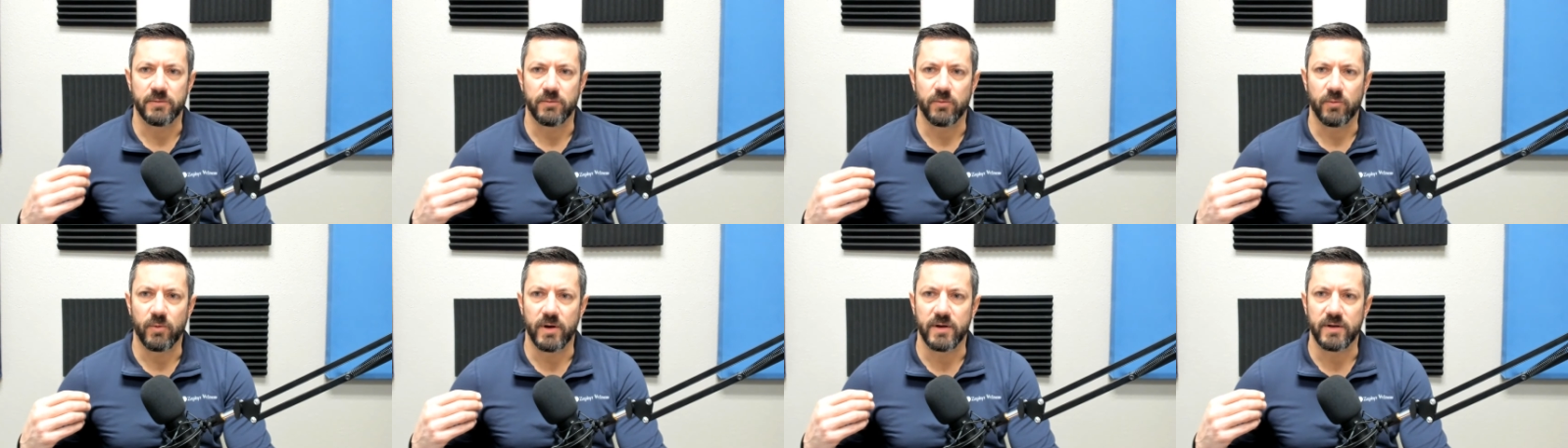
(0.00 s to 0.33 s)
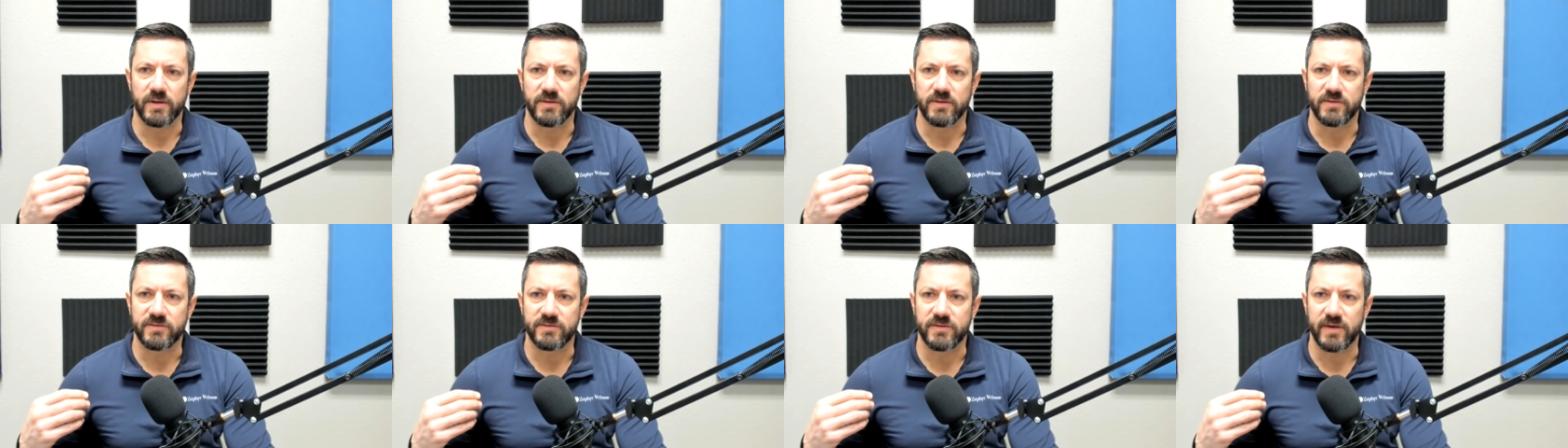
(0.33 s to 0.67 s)
what
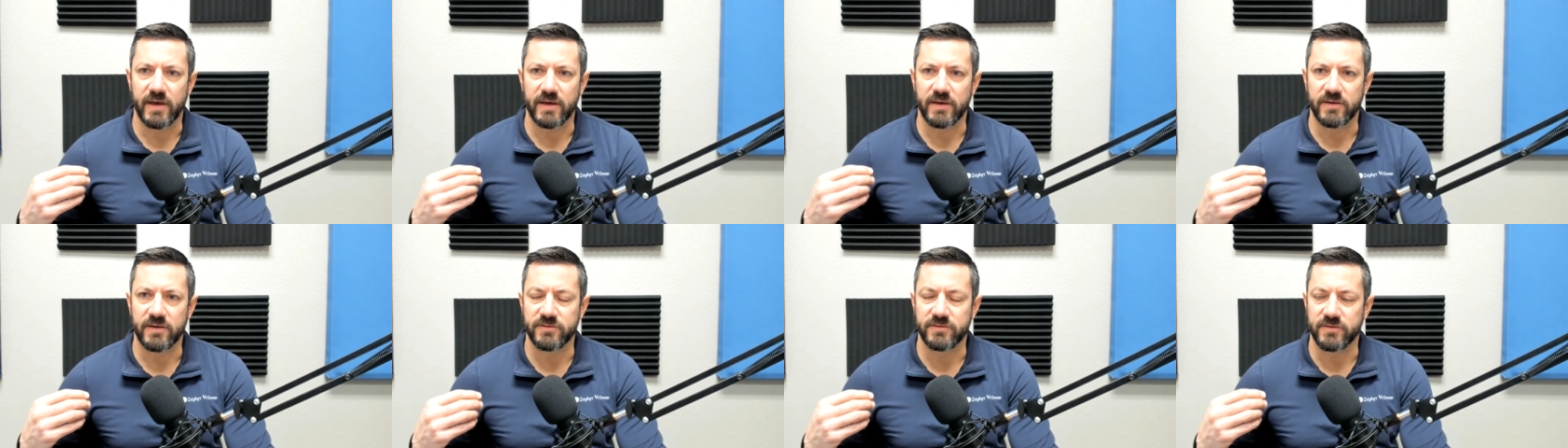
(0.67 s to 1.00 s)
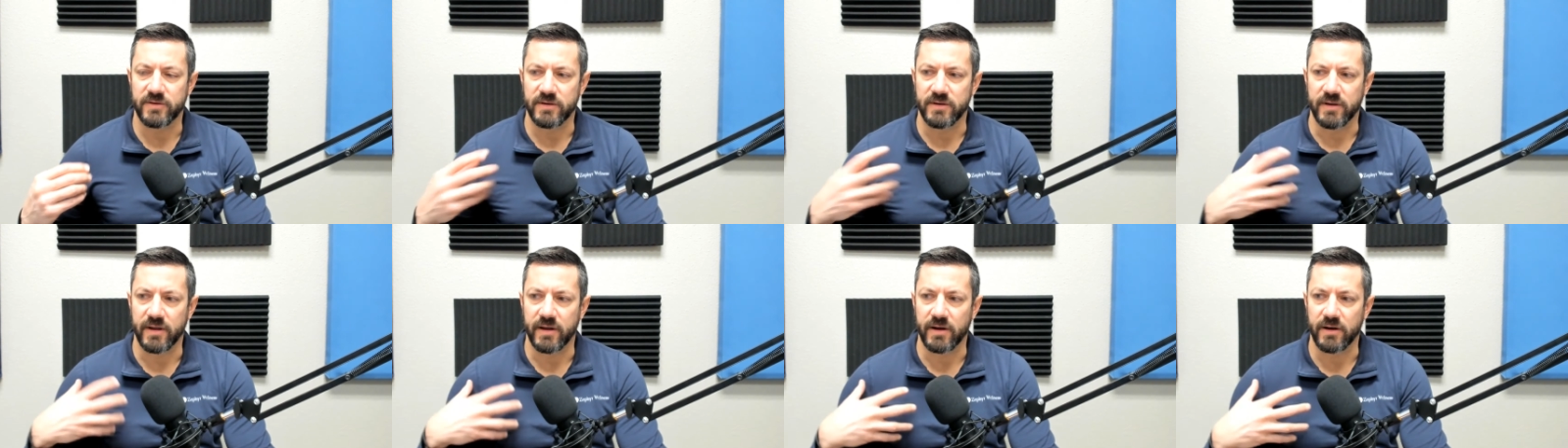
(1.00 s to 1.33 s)
it says
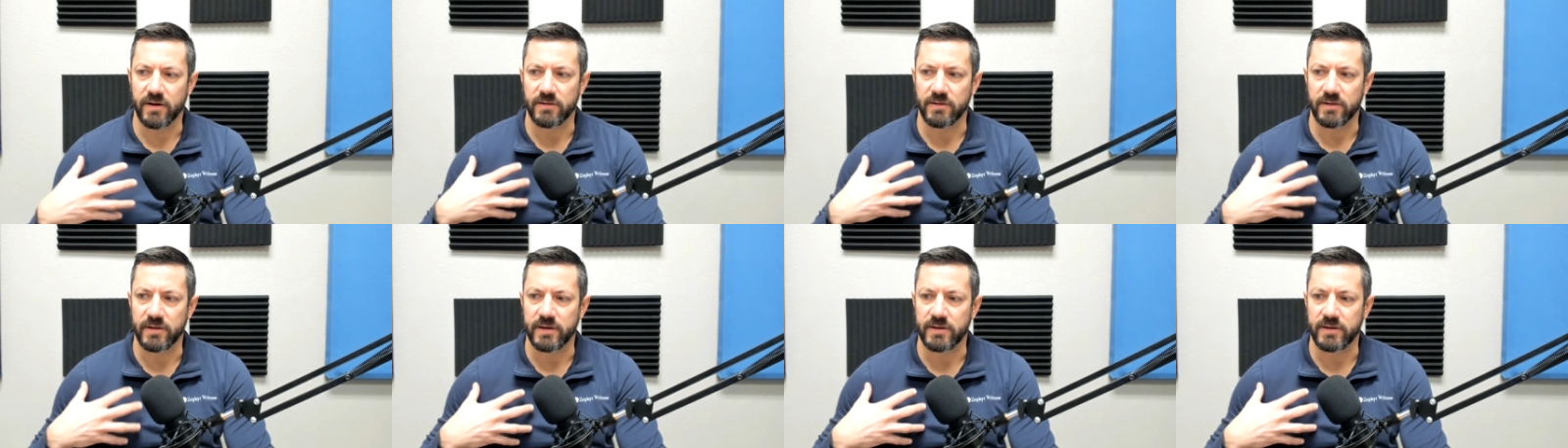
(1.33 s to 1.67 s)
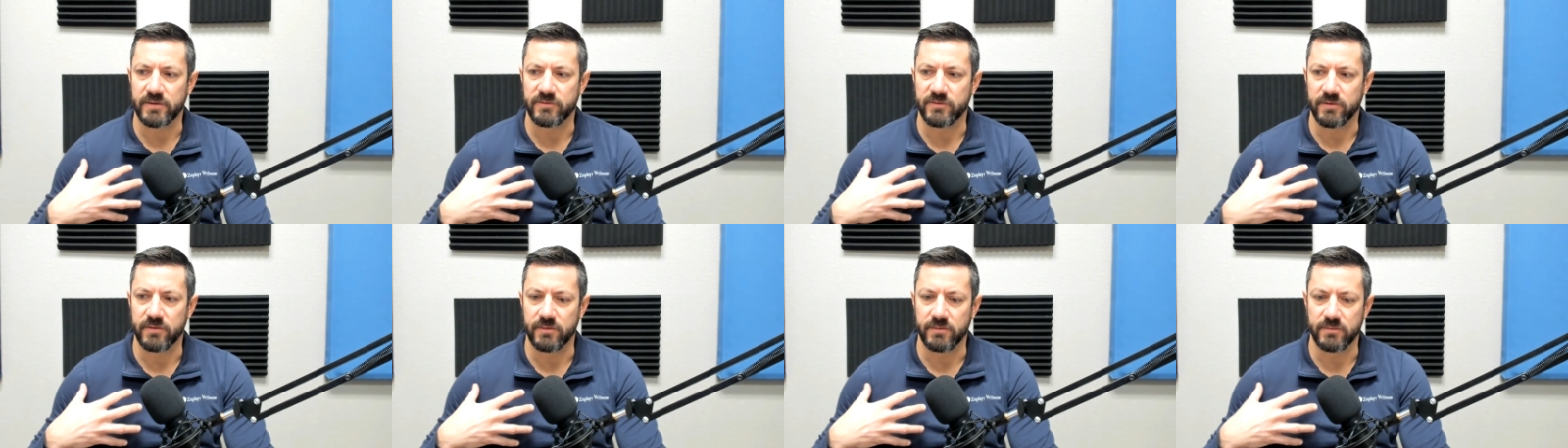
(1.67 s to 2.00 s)
inherently
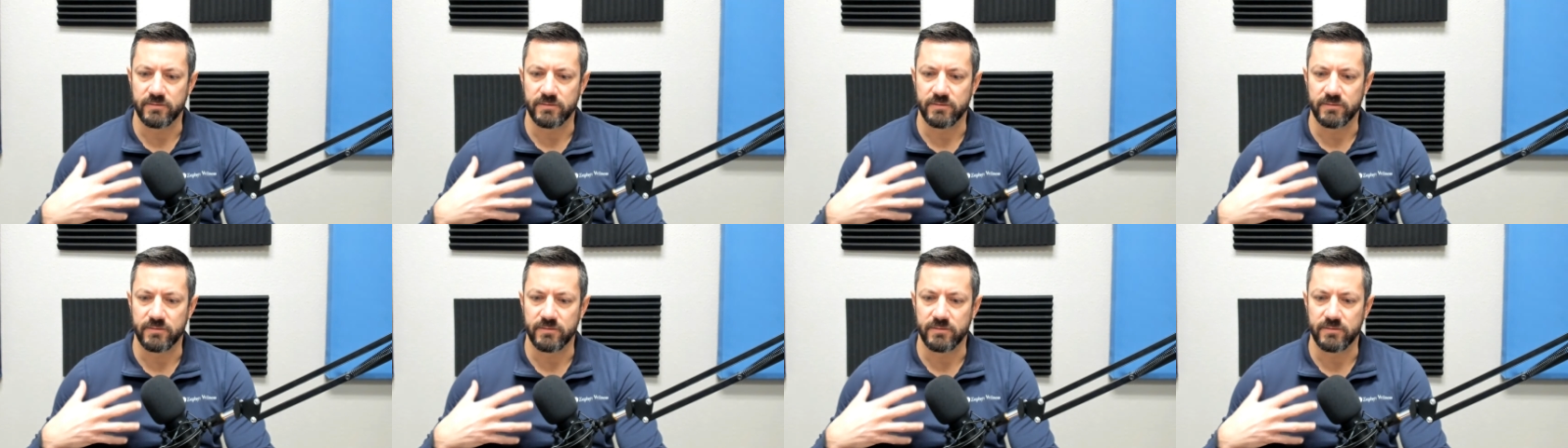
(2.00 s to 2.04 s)
to,